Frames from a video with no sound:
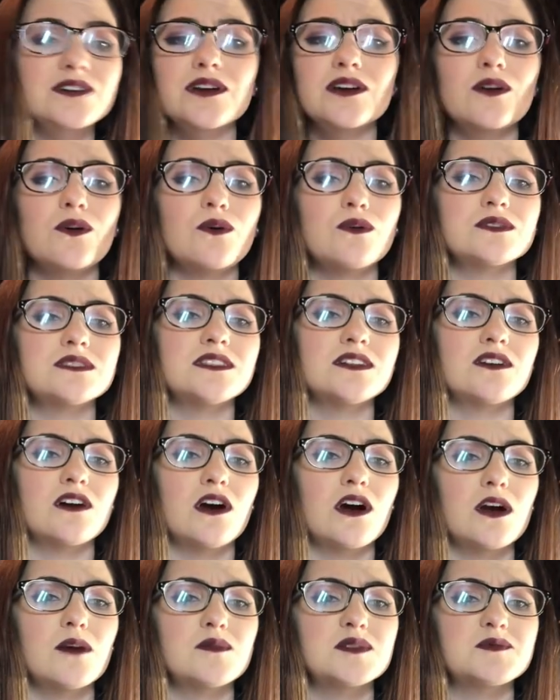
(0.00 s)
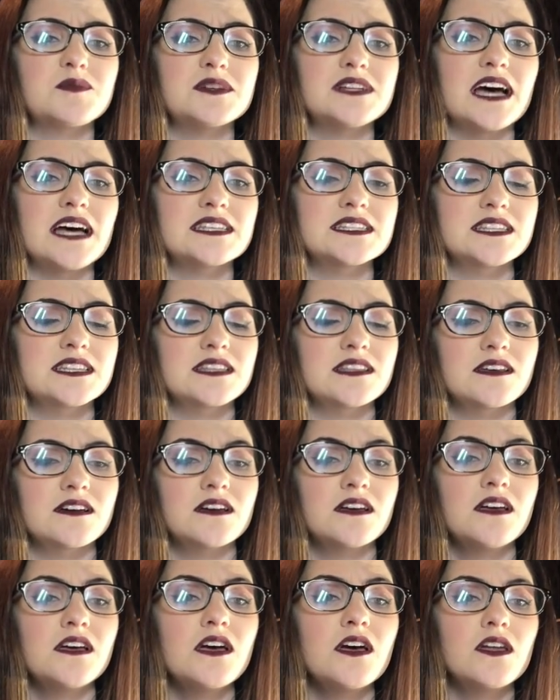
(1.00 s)
cigarette holes in their arms, protesting the
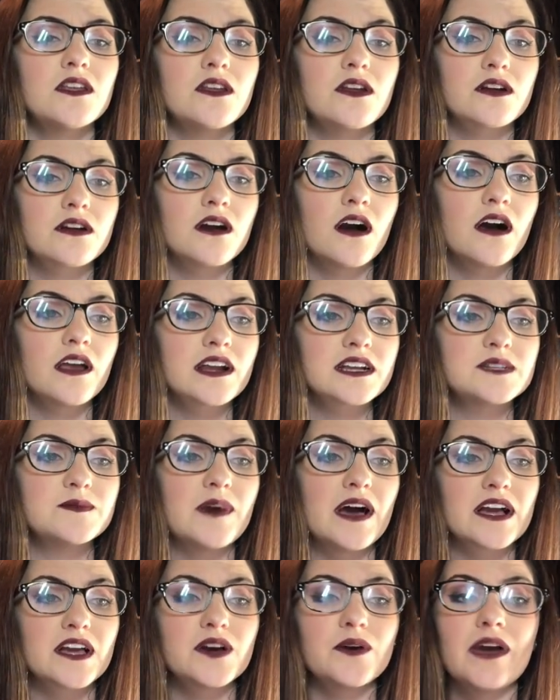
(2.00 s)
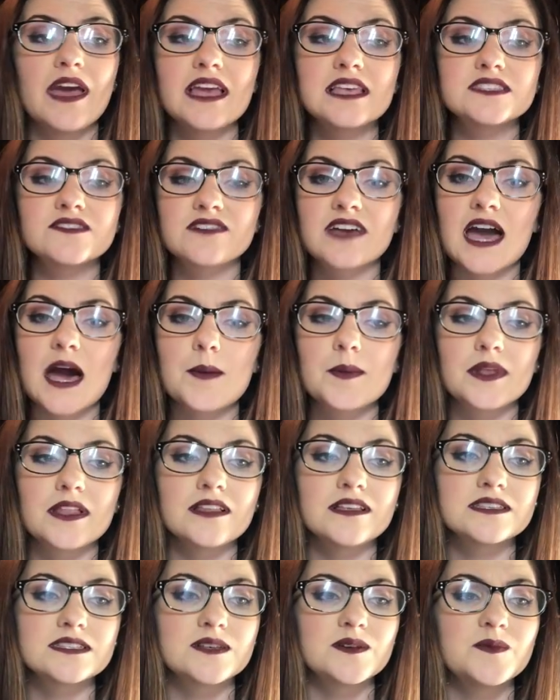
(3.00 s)
narcotic tobacco haze of
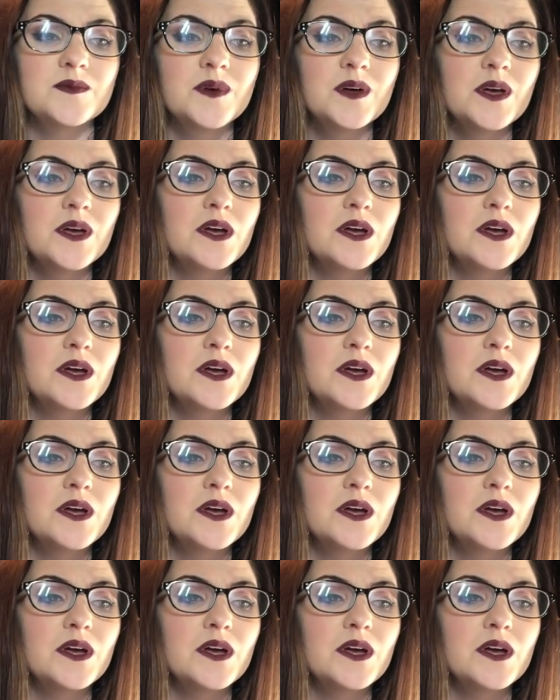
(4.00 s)
capitalism,